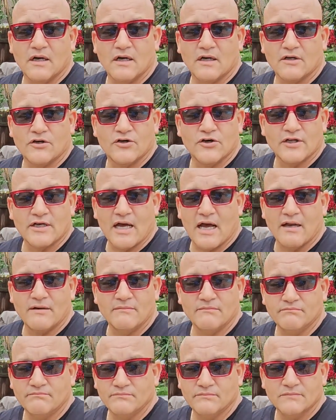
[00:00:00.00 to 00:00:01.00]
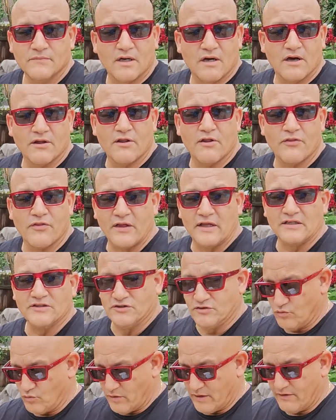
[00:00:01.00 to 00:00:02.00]
good on other
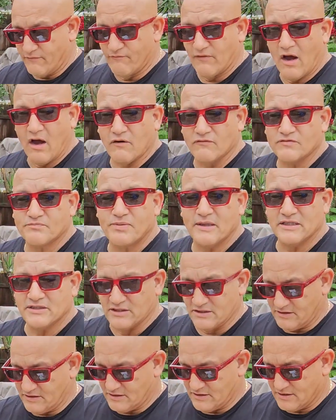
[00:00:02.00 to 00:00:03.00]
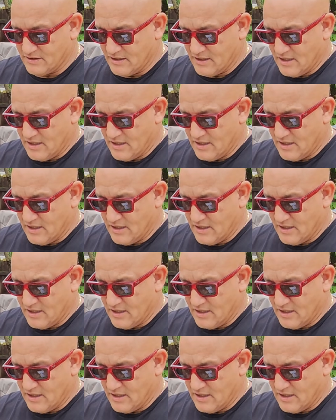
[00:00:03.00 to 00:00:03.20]
things when it involves pigeons.